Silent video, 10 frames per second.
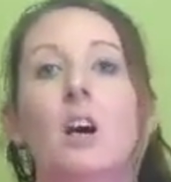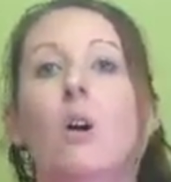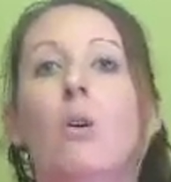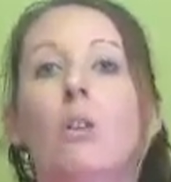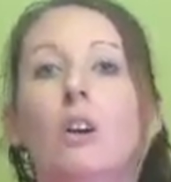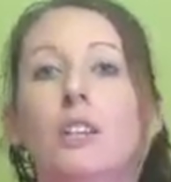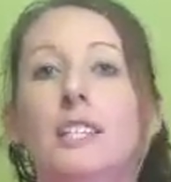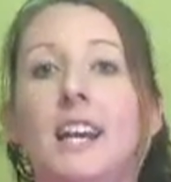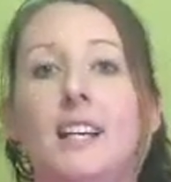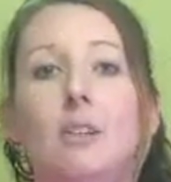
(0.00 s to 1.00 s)
Although the
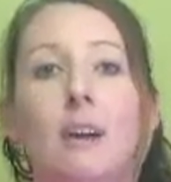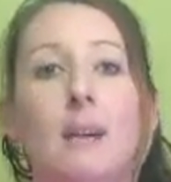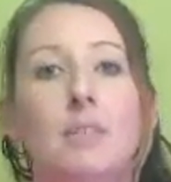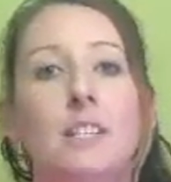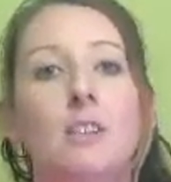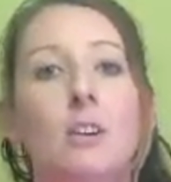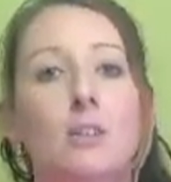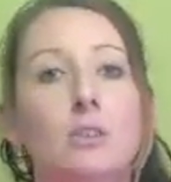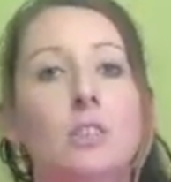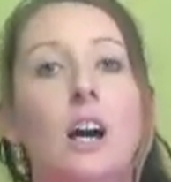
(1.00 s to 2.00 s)
Tanner crabs did not
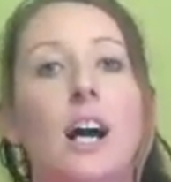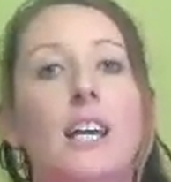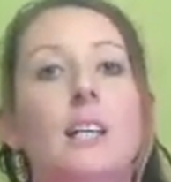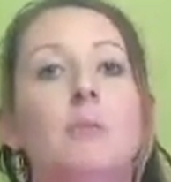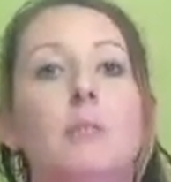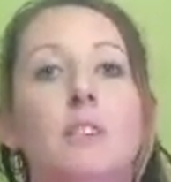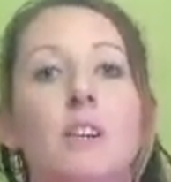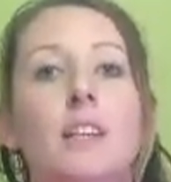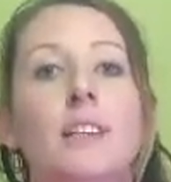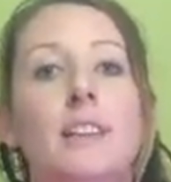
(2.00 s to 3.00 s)
all die, it was
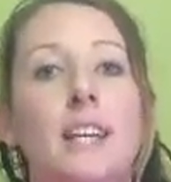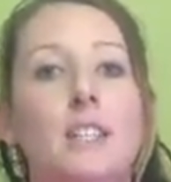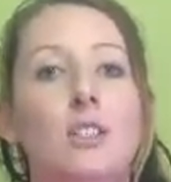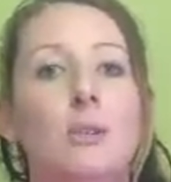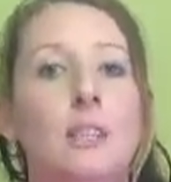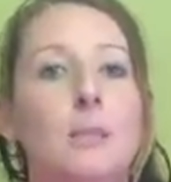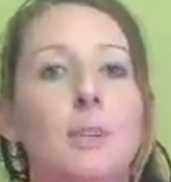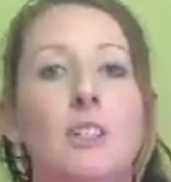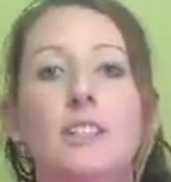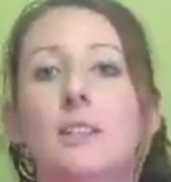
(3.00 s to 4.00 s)
noted that they too
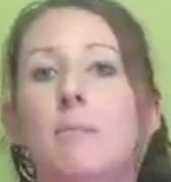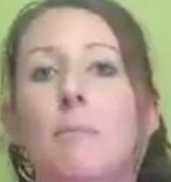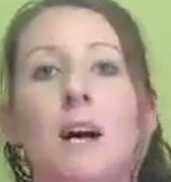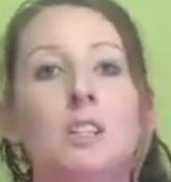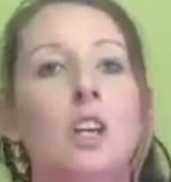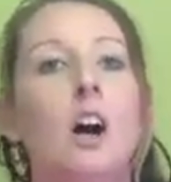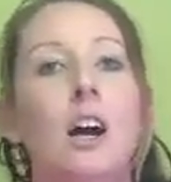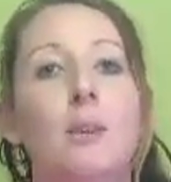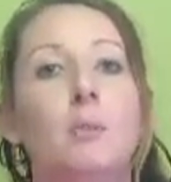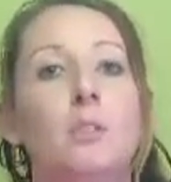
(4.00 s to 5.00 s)
experienced a much
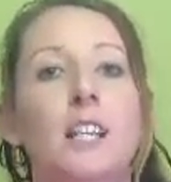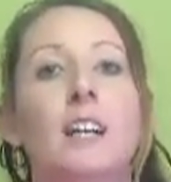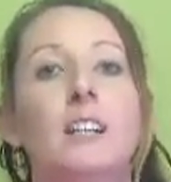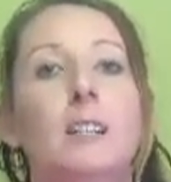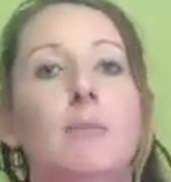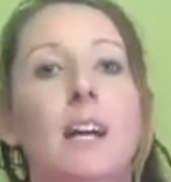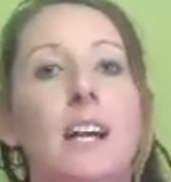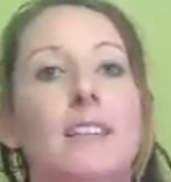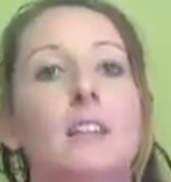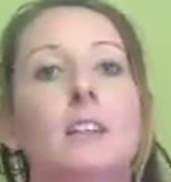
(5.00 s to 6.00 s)
higher mortality rate
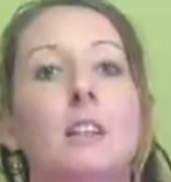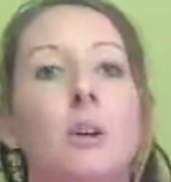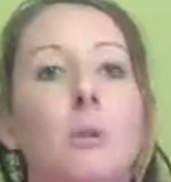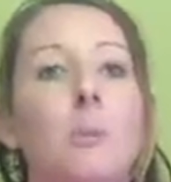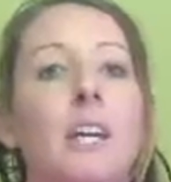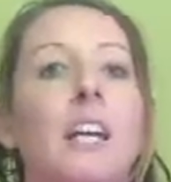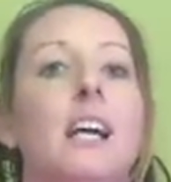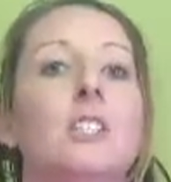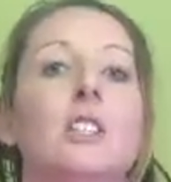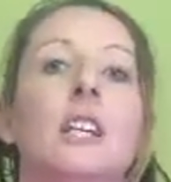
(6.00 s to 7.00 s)
at the lower
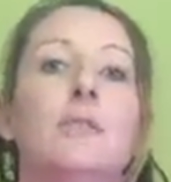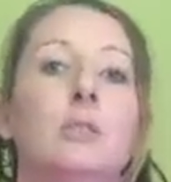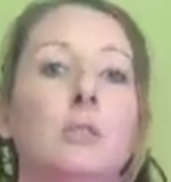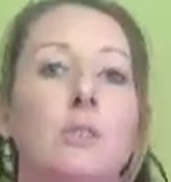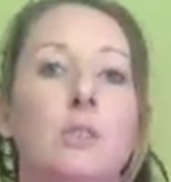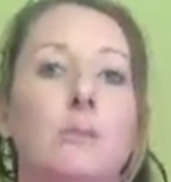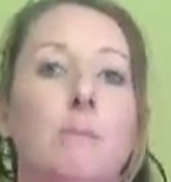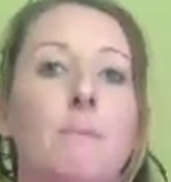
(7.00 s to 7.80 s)
pH levels.